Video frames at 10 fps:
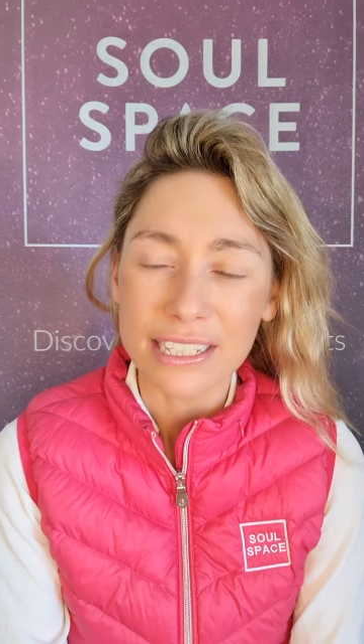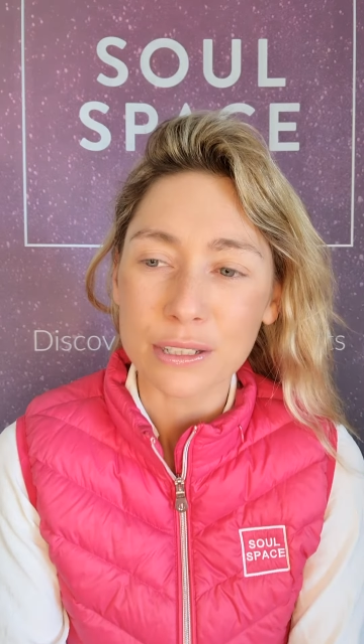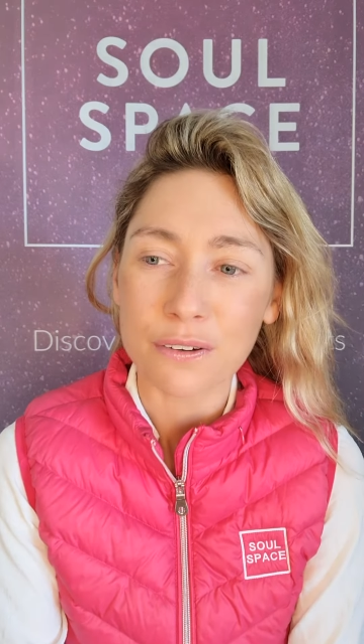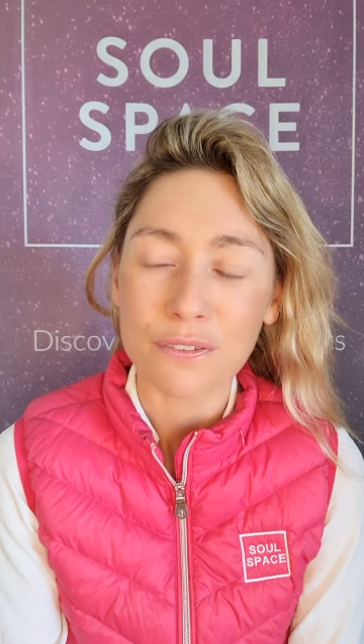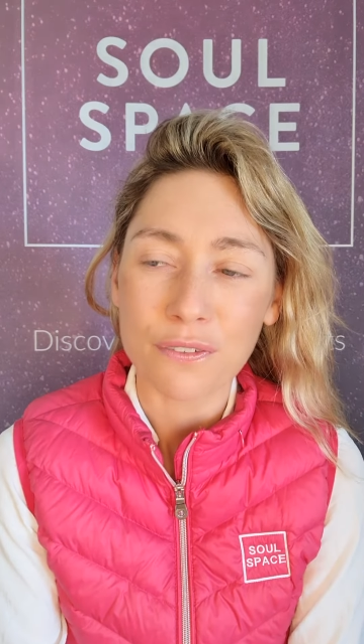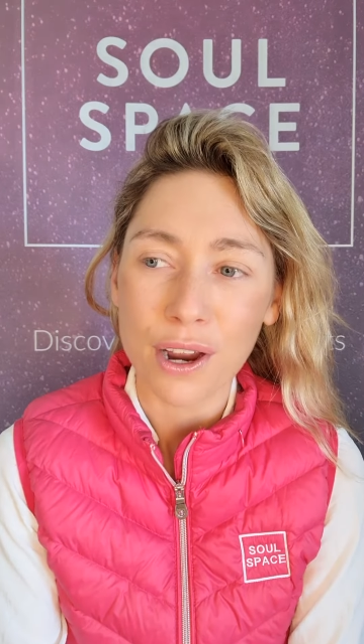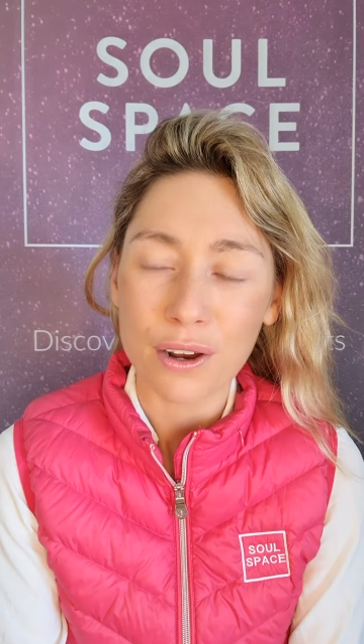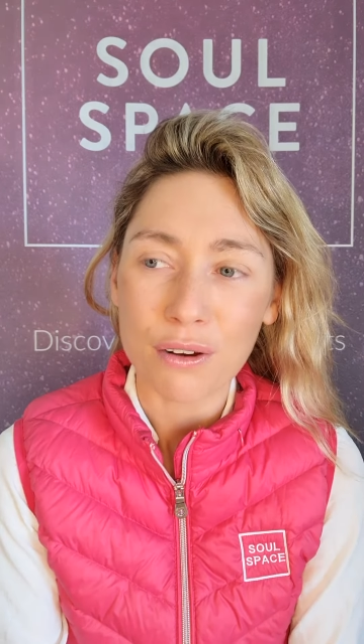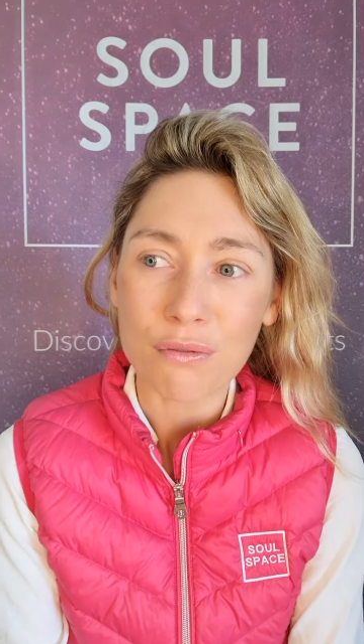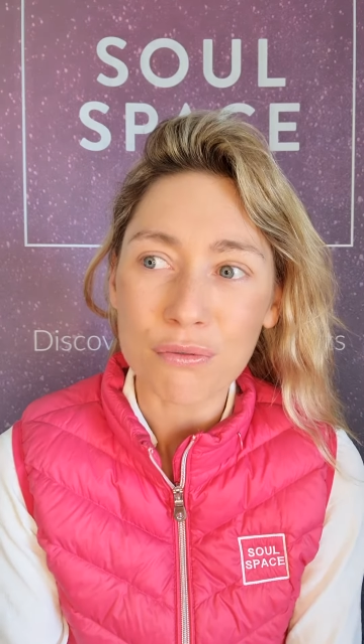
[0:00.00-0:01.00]
a
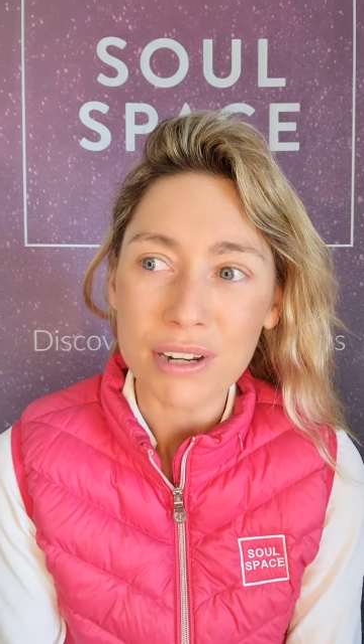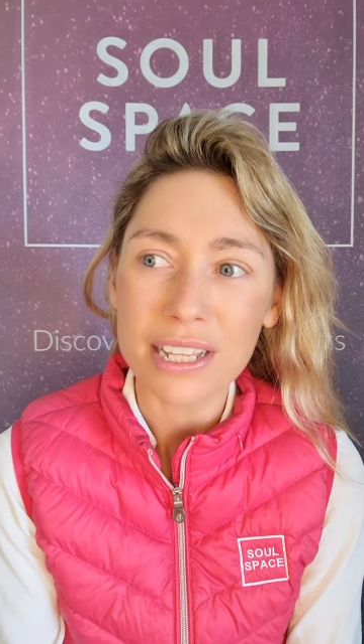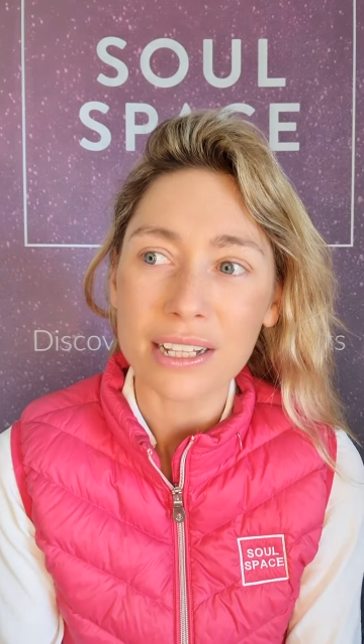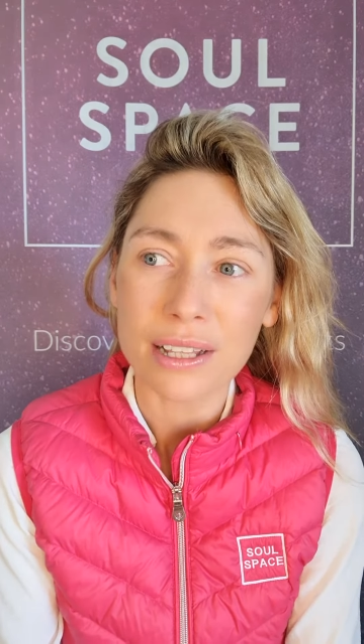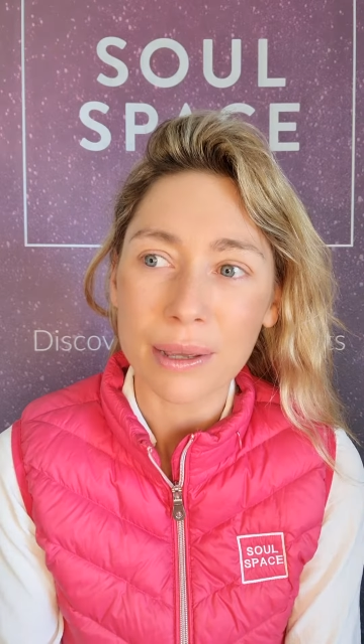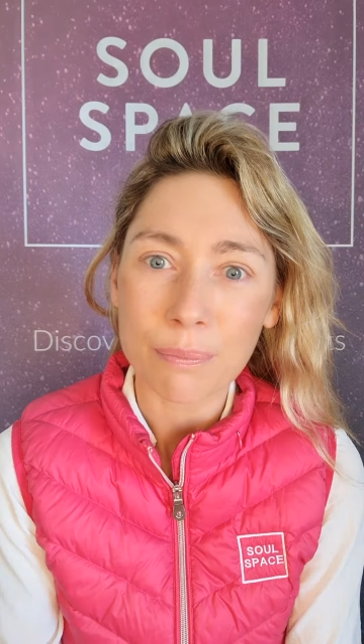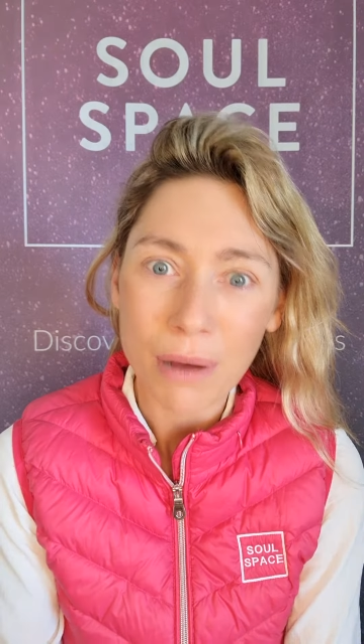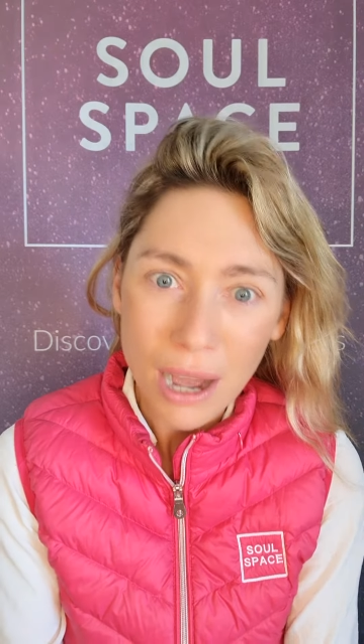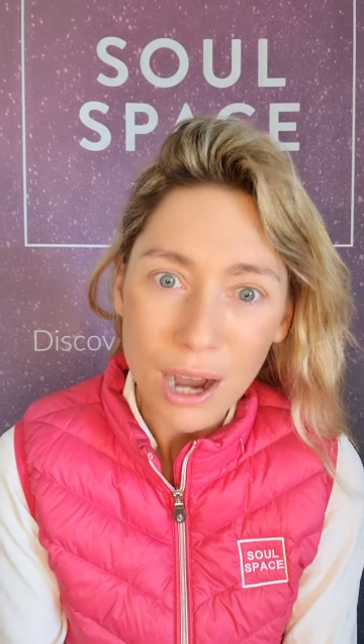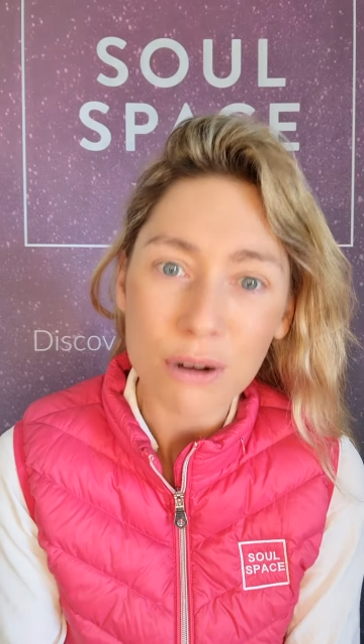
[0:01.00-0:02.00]
real
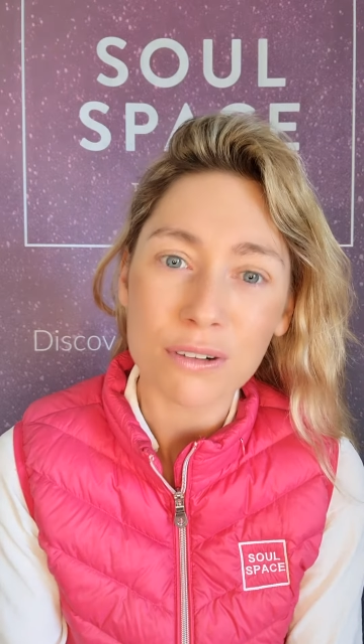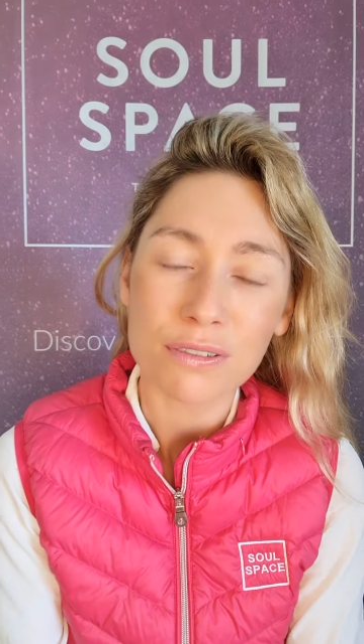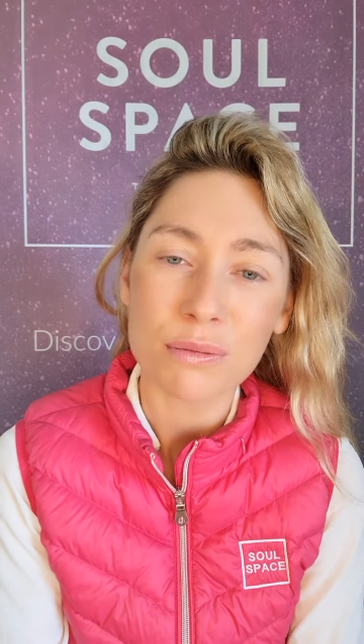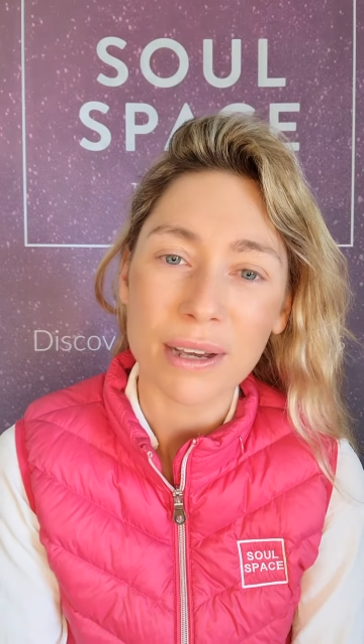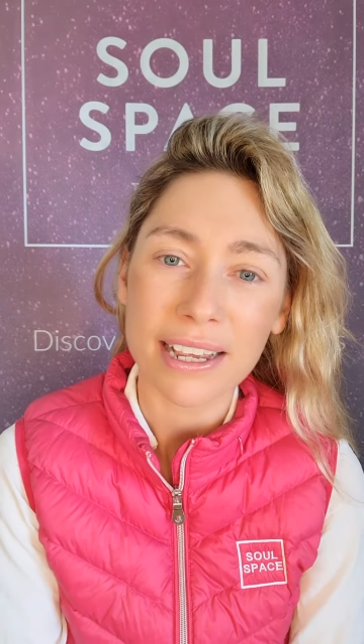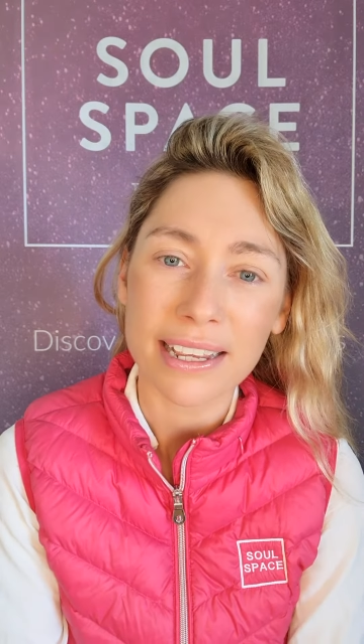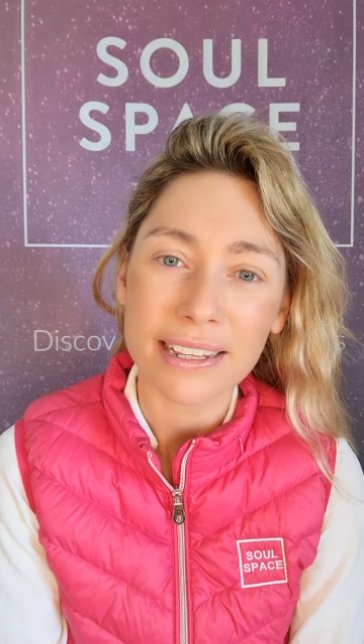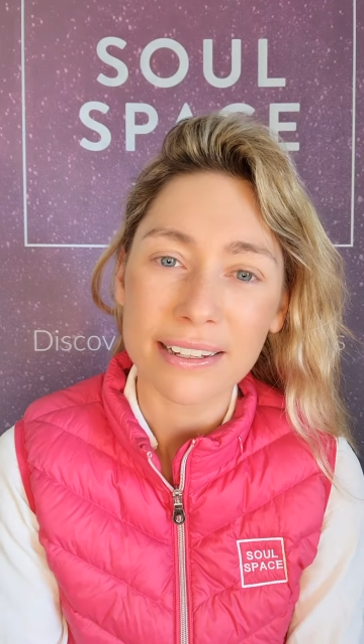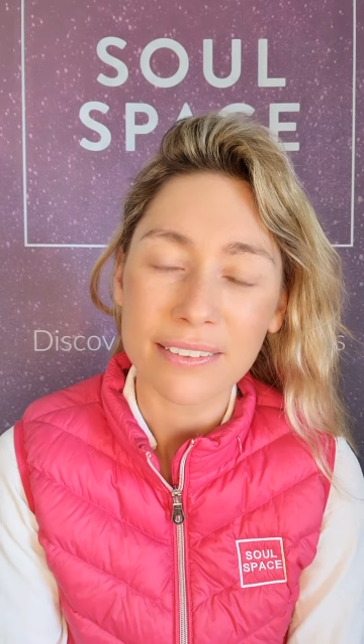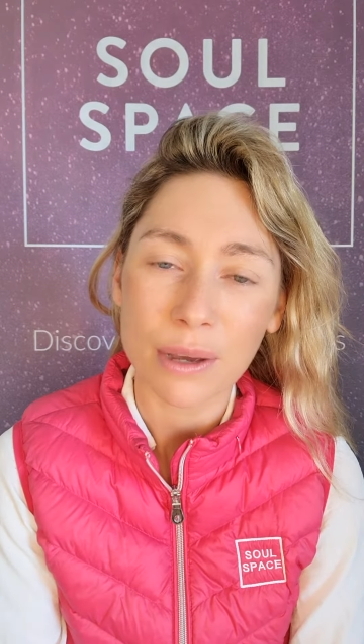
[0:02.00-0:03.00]
powerful
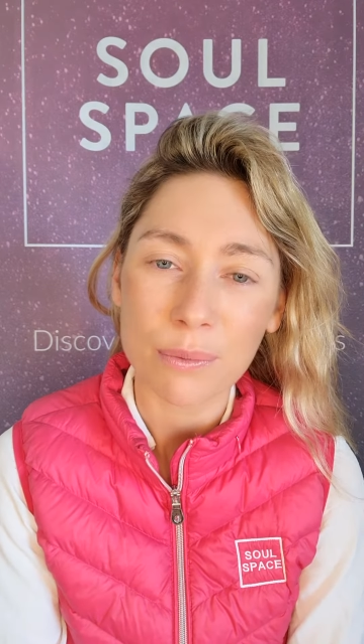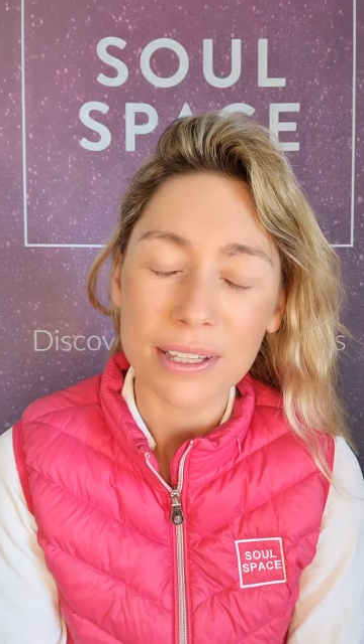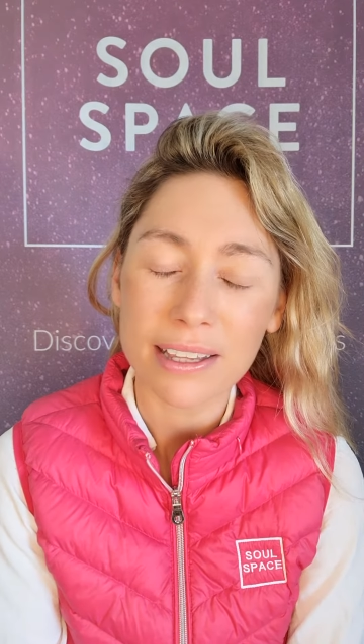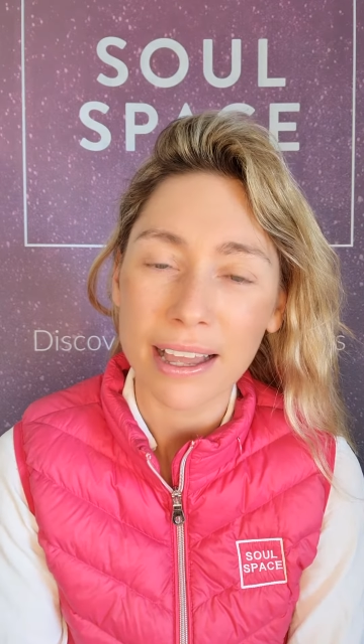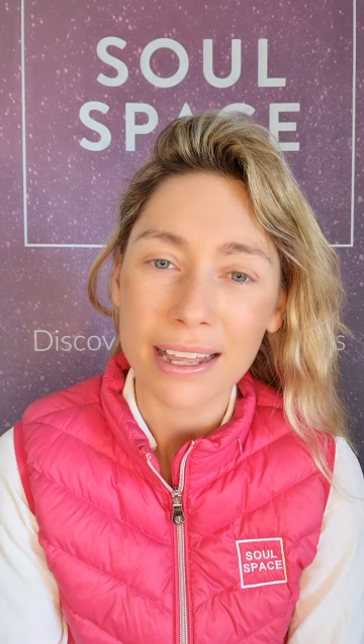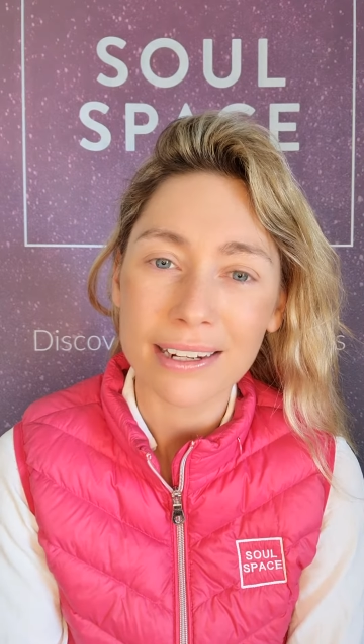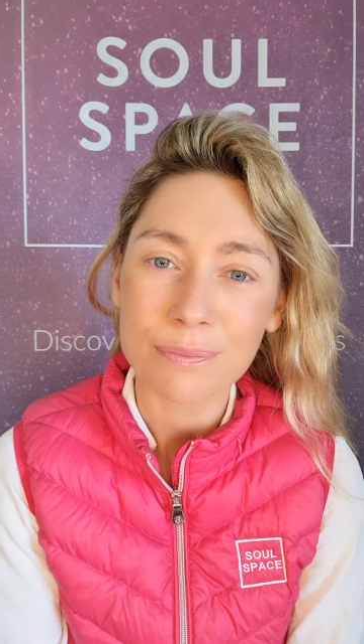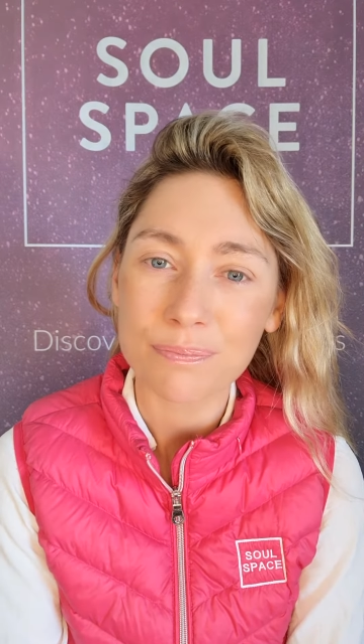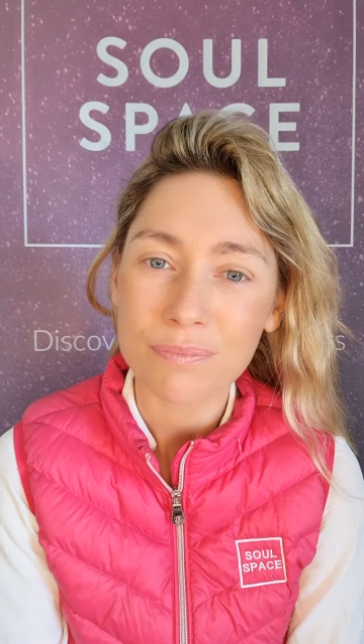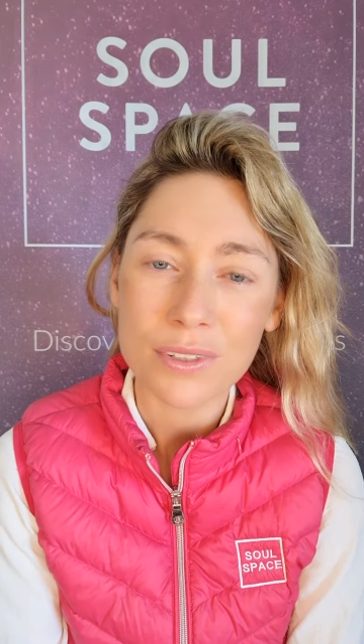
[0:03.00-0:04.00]
way that we can